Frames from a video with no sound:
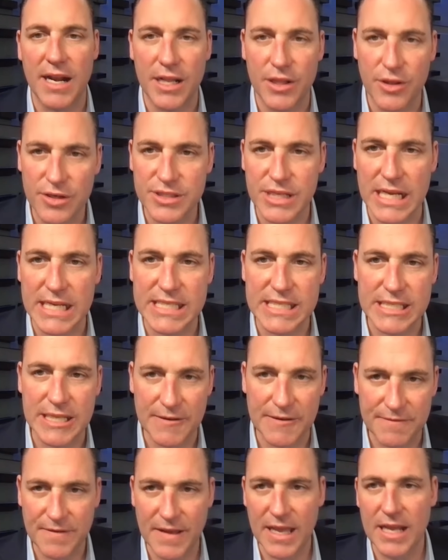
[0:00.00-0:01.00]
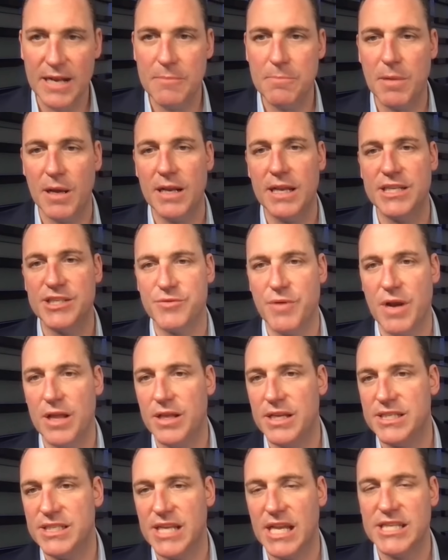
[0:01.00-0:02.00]
It looks like Safed, but
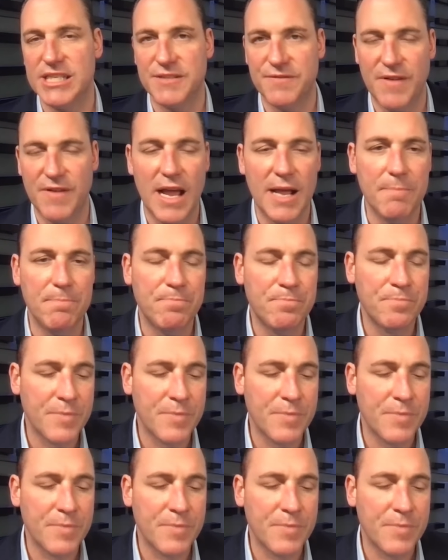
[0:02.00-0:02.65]
Israelis say Sfat,